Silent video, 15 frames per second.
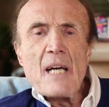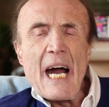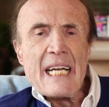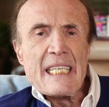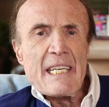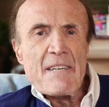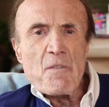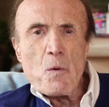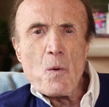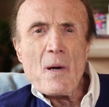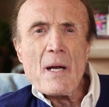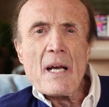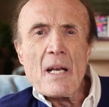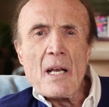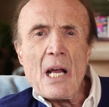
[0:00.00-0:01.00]
I give
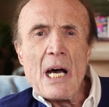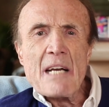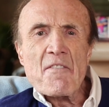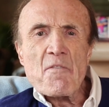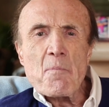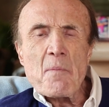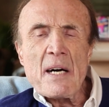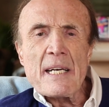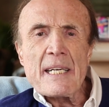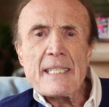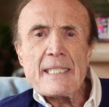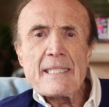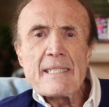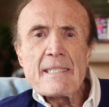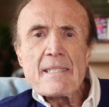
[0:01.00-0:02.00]
away a lot of
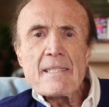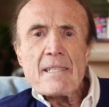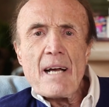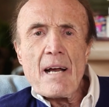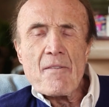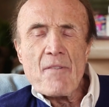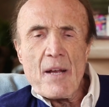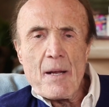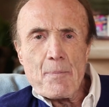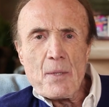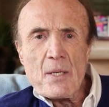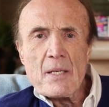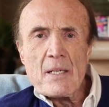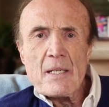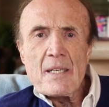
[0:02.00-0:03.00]
money. I've
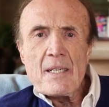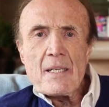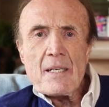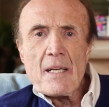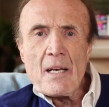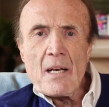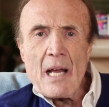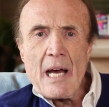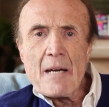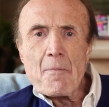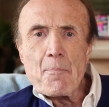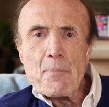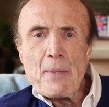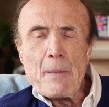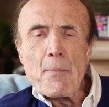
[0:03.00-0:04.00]
helped a lot
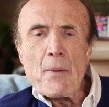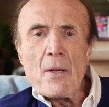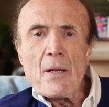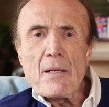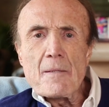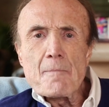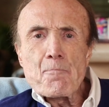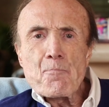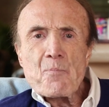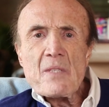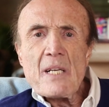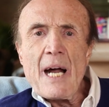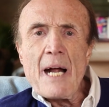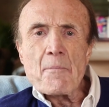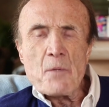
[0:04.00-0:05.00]
of people.
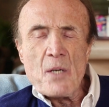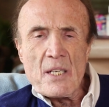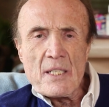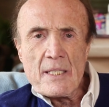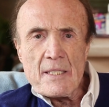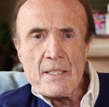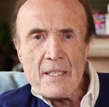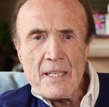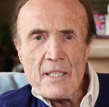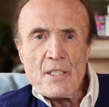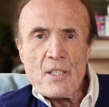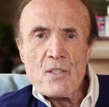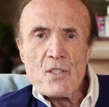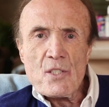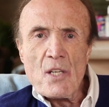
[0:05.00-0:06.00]
I'm going to
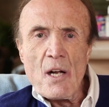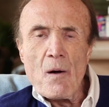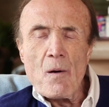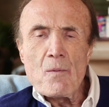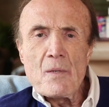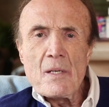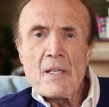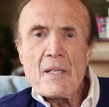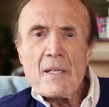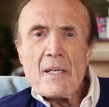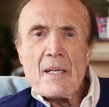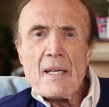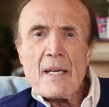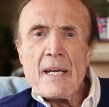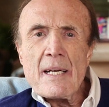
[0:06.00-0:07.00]
continue so.
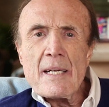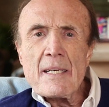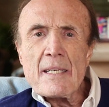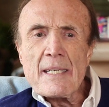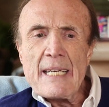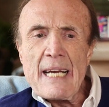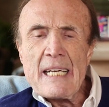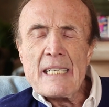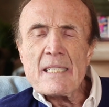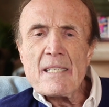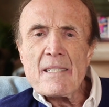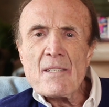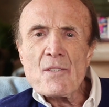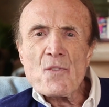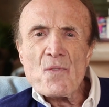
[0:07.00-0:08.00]
And again,
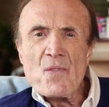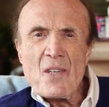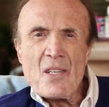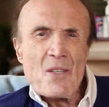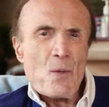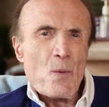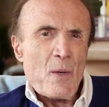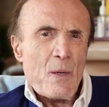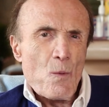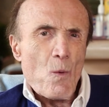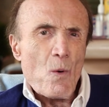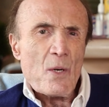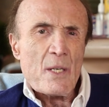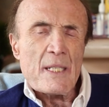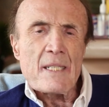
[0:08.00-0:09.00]
it's very
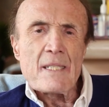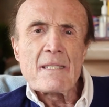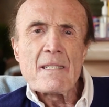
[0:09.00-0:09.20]
rewarding.